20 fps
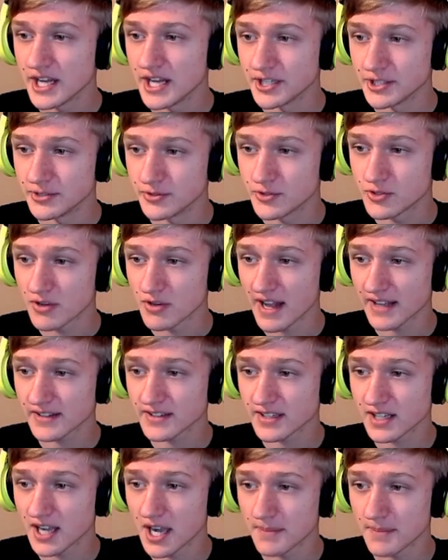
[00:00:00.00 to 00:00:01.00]
You drag the
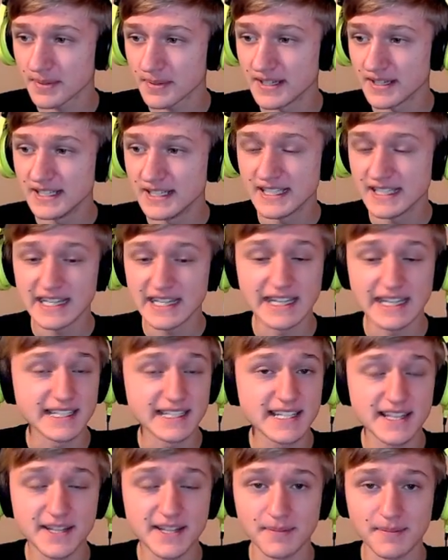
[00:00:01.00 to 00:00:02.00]
cup
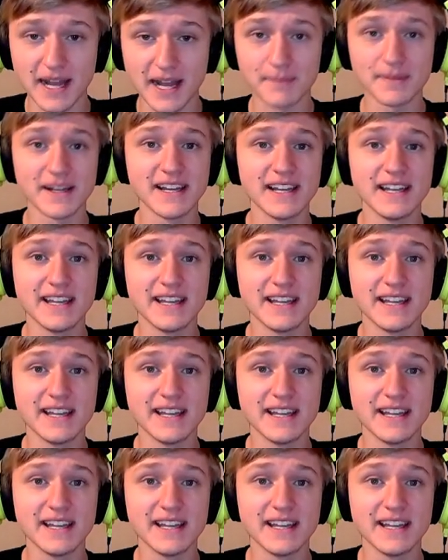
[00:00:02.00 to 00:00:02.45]
into the map.